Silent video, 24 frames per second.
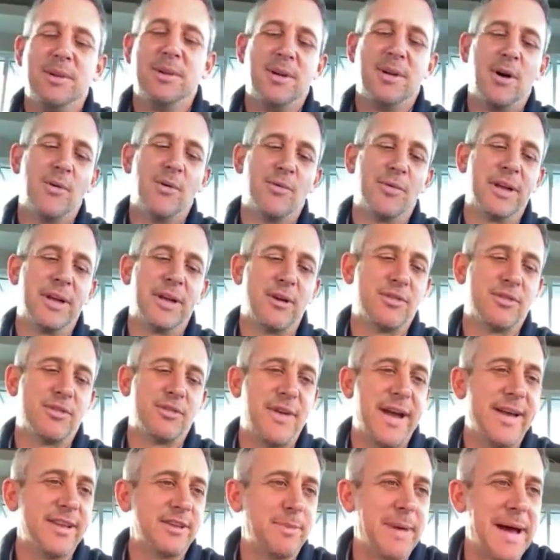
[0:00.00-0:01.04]
Hope we get those
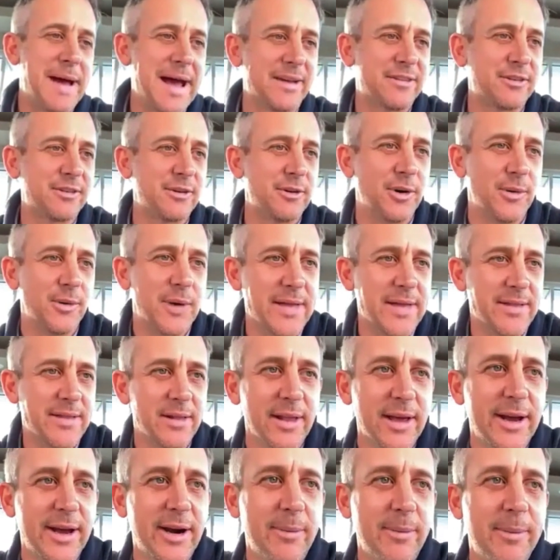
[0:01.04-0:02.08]
fans back sooner rather than
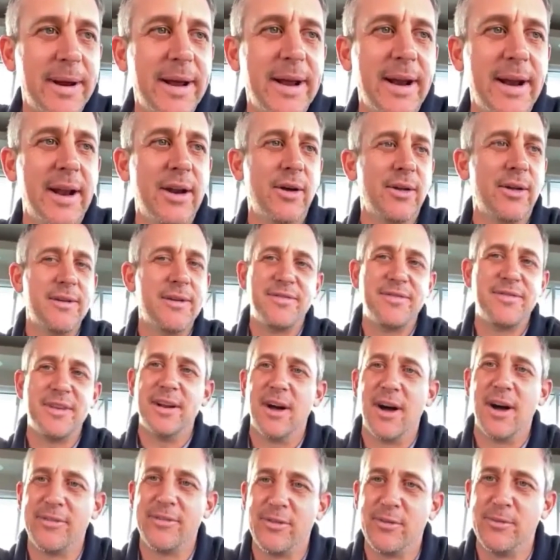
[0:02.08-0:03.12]
later, man. I know they feed
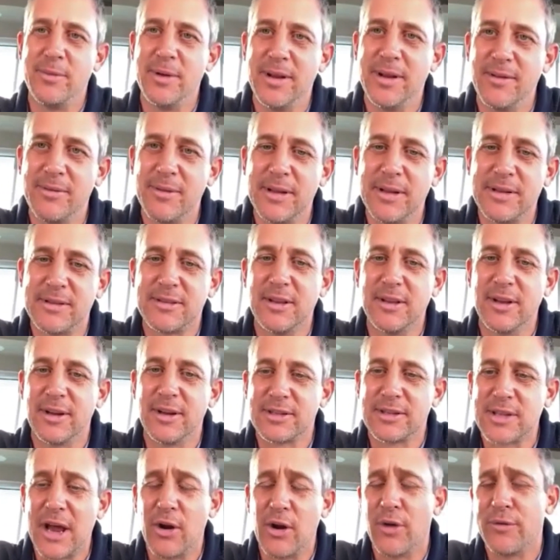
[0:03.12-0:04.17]
off of it. It
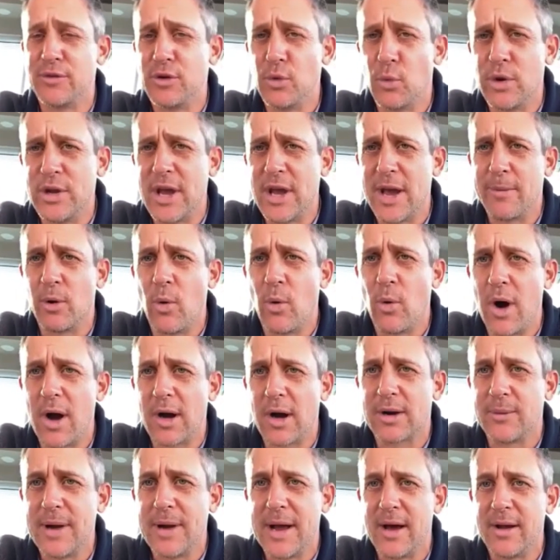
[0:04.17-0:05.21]
looks. I don't know. Were you able to
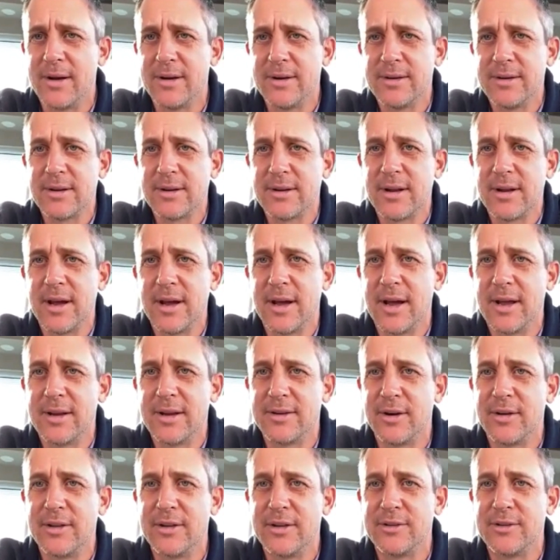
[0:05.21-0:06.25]
walk around
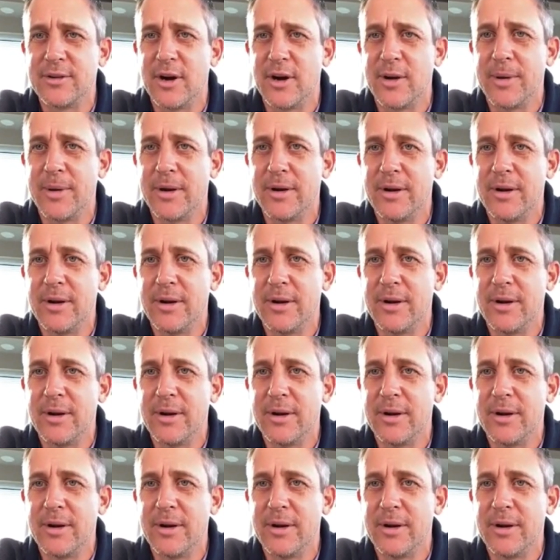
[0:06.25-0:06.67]
during the tournament?